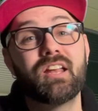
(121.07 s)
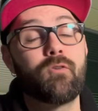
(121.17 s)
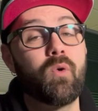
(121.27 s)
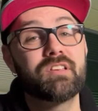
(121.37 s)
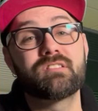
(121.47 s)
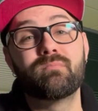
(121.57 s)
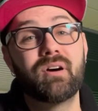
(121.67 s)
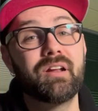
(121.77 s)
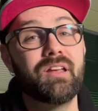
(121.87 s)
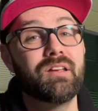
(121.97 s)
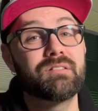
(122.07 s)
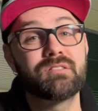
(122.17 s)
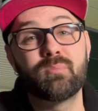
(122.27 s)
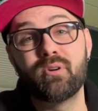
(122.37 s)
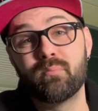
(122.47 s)
of a waste of money
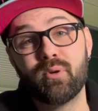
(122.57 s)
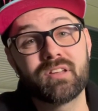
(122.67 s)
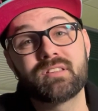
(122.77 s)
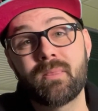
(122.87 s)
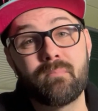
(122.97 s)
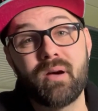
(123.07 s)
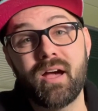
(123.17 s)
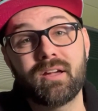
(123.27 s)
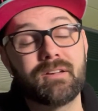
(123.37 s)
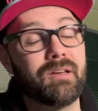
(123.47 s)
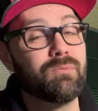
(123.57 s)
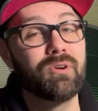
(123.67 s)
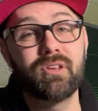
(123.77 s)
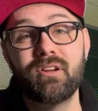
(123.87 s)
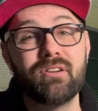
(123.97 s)
to put bricks on the back, and
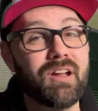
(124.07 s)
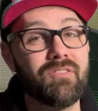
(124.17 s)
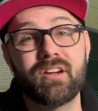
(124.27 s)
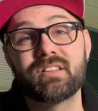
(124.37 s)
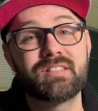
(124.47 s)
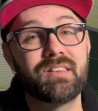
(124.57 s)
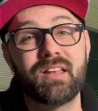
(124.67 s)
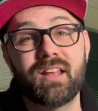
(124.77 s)
really you're never gonna see that